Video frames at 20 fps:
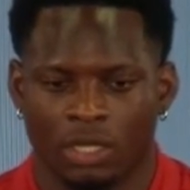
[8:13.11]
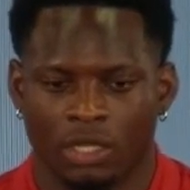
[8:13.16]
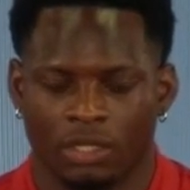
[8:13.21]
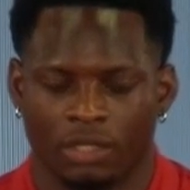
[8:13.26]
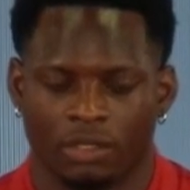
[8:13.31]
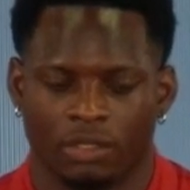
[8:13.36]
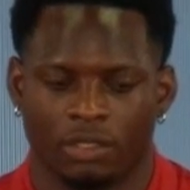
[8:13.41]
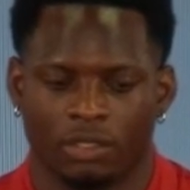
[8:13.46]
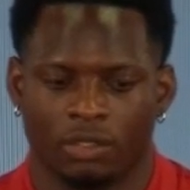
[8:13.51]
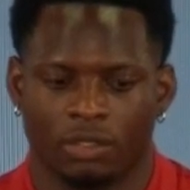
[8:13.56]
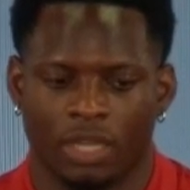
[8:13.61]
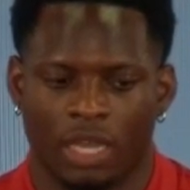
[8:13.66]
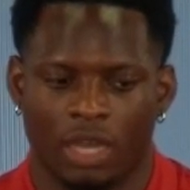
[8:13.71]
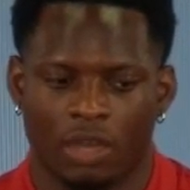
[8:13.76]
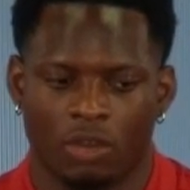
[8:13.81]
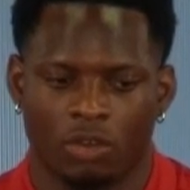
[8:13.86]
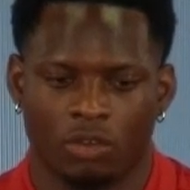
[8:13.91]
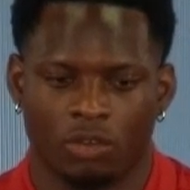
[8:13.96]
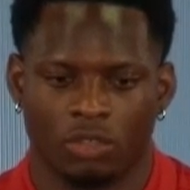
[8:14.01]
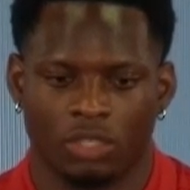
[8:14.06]
you know, not
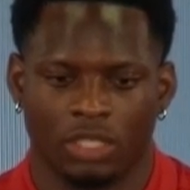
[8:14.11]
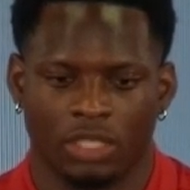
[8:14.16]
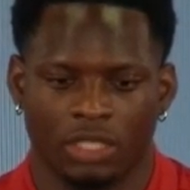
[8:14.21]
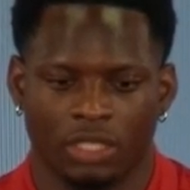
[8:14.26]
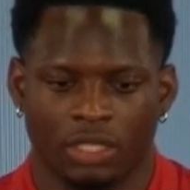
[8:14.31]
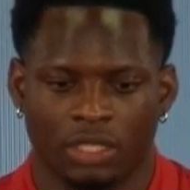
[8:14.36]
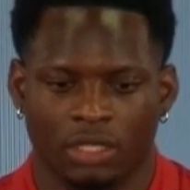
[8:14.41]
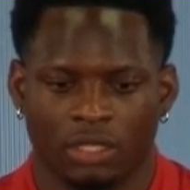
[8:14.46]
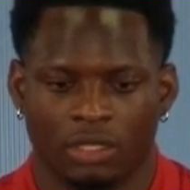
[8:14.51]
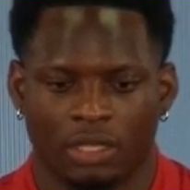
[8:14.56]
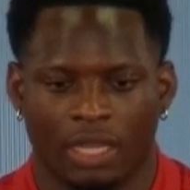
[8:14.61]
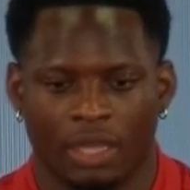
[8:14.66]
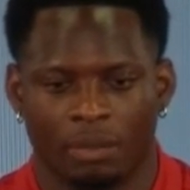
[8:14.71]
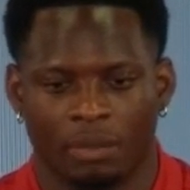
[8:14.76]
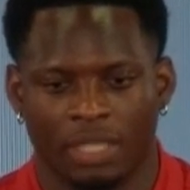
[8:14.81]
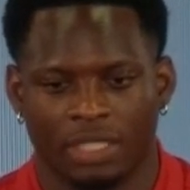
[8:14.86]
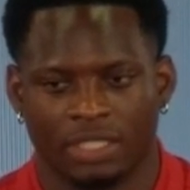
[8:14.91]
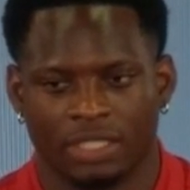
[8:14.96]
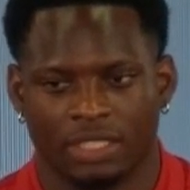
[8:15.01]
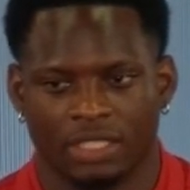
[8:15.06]
only like
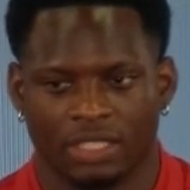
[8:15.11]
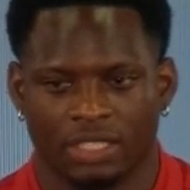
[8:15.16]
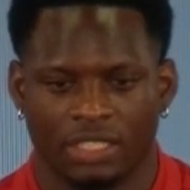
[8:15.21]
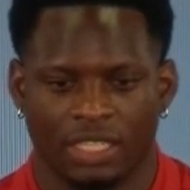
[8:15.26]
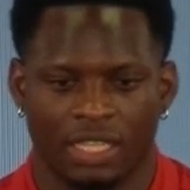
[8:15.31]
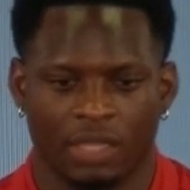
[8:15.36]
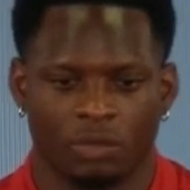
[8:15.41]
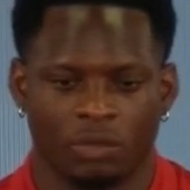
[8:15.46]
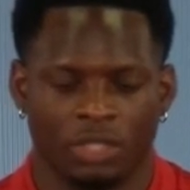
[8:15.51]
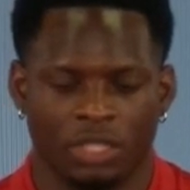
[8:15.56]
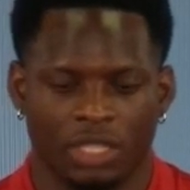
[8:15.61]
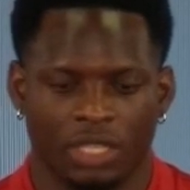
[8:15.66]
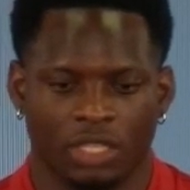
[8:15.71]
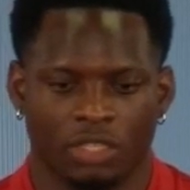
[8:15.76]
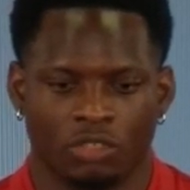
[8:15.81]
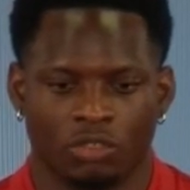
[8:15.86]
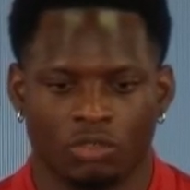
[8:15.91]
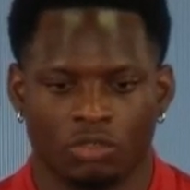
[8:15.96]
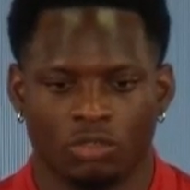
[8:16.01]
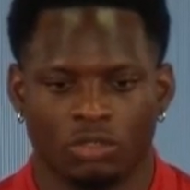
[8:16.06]
messages that we can
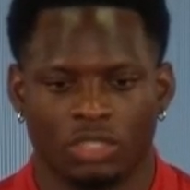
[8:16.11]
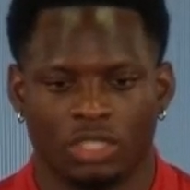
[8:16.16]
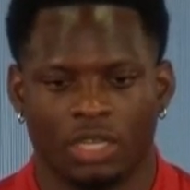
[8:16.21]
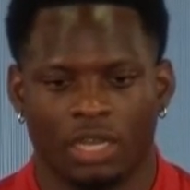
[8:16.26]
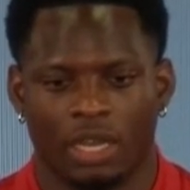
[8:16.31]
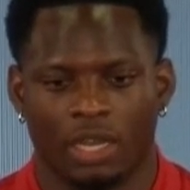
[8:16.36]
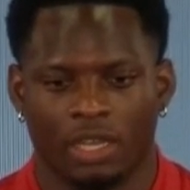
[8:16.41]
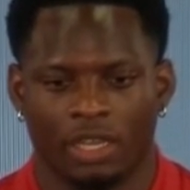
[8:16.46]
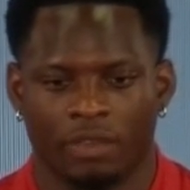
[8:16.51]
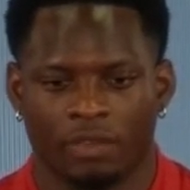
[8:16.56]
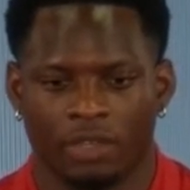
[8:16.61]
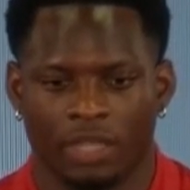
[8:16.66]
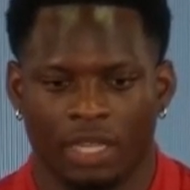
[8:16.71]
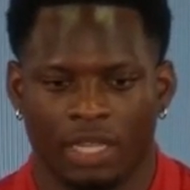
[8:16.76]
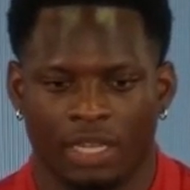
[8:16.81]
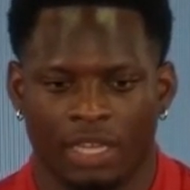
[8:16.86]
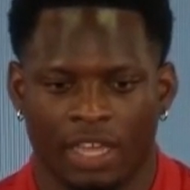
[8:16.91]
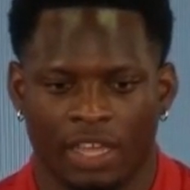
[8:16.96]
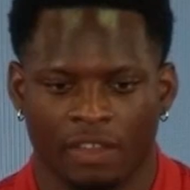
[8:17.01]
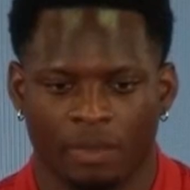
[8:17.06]
use in our everyday
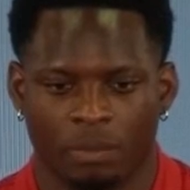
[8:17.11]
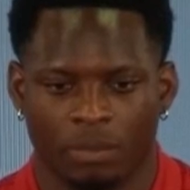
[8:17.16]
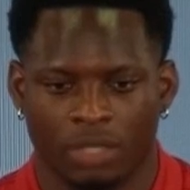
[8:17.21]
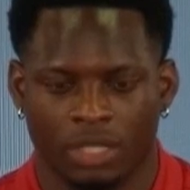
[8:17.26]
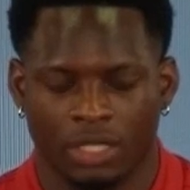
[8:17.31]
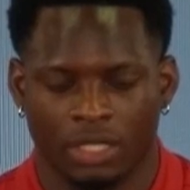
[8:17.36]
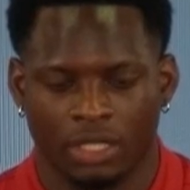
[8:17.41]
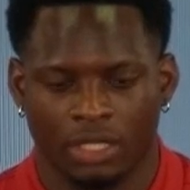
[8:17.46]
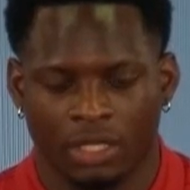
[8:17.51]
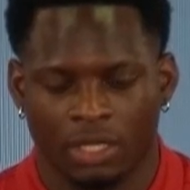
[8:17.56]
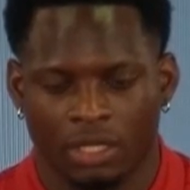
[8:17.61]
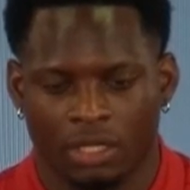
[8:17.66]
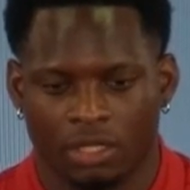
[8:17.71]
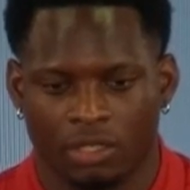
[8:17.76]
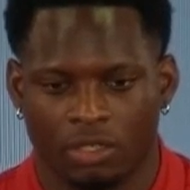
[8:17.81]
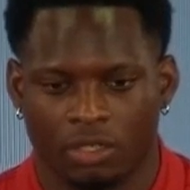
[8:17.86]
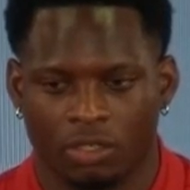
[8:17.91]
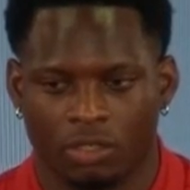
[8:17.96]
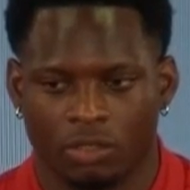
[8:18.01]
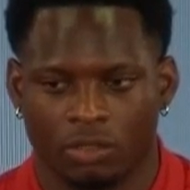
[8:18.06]
life, but, you
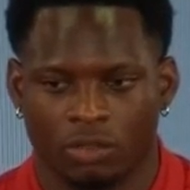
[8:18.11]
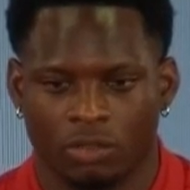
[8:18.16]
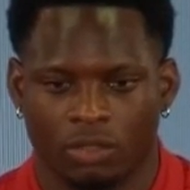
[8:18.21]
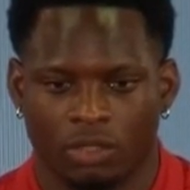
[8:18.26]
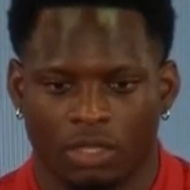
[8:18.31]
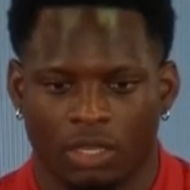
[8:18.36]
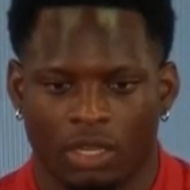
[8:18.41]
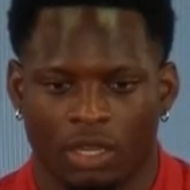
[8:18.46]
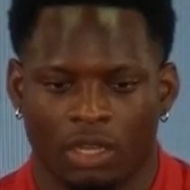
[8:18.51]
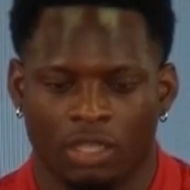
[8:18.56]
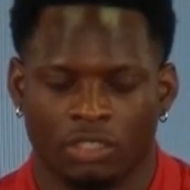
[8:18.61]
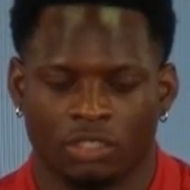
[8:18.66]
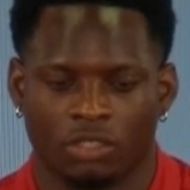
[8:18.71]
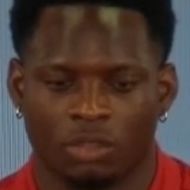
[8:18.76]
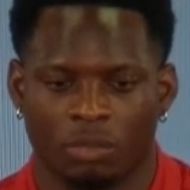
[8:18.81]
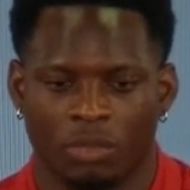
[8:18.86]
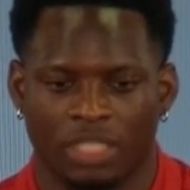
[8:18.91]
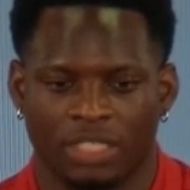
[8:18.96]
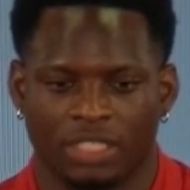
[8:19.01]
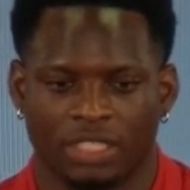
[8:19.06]
know, also
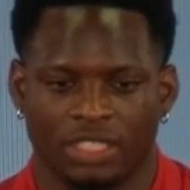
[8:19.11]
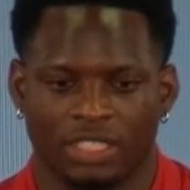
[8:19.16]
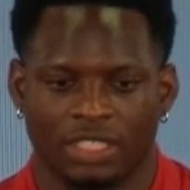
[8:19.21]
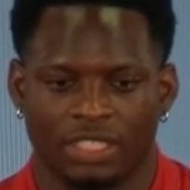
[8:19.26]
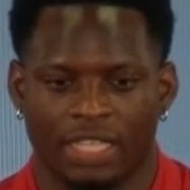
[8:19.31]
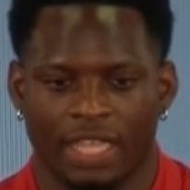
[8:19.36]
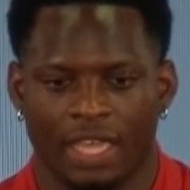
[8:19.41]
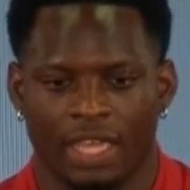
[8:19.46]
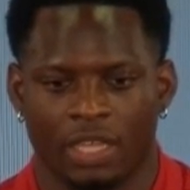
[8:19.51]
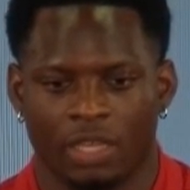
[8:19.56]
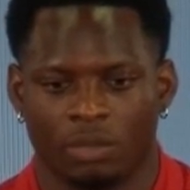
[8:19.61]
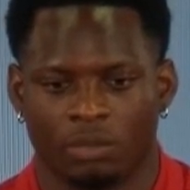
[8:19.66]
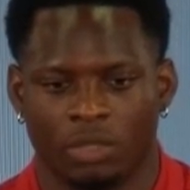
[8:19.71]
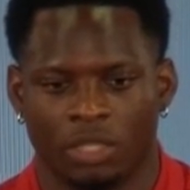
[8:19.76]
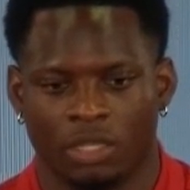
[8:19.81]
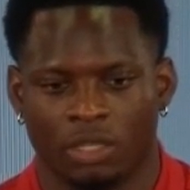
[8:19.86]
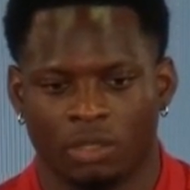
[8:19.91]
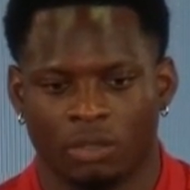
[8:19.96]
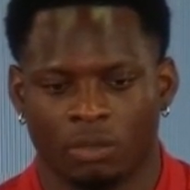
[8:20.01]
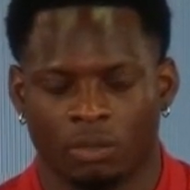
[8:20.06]
messages that help
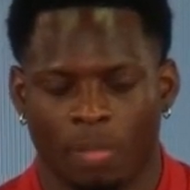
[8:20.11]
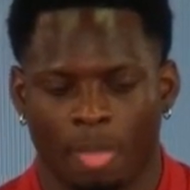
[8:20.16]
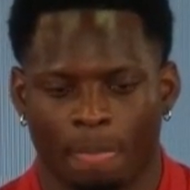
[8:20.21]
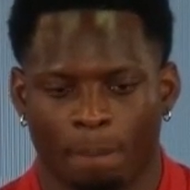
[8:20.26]
them,